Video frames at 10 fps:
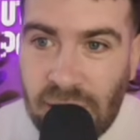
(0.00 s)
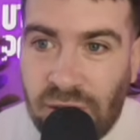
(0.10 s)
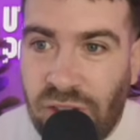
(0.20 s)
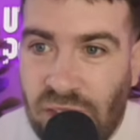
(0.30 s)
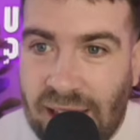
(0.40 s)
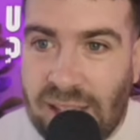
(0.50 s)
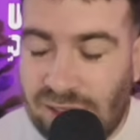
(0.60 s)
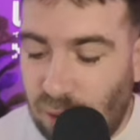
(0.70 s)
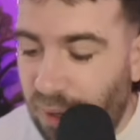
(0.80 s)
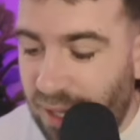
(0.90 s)
of things
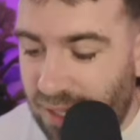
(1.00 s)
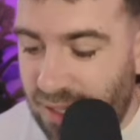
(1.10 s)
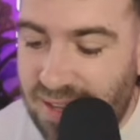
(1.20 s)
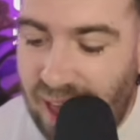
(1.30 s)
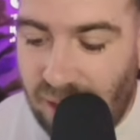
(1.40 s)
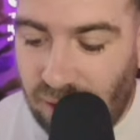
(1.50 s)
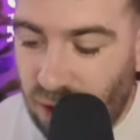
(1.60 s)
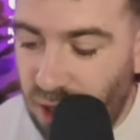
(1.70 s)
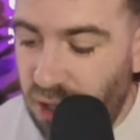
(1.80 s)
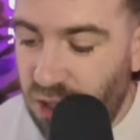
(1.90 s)
that we can sell
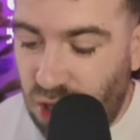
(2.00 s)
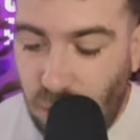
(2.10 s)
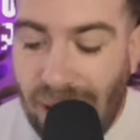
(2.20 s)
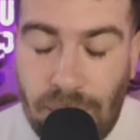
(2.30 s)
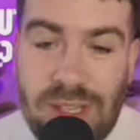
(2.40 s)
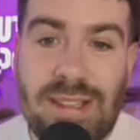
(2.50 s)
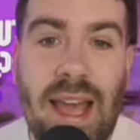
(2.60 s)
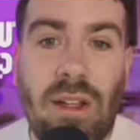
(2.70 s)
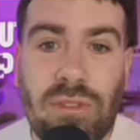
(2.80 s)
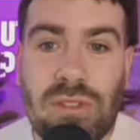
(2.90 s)
to
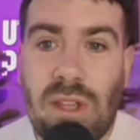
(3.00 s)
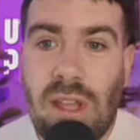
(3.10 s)
ourselves,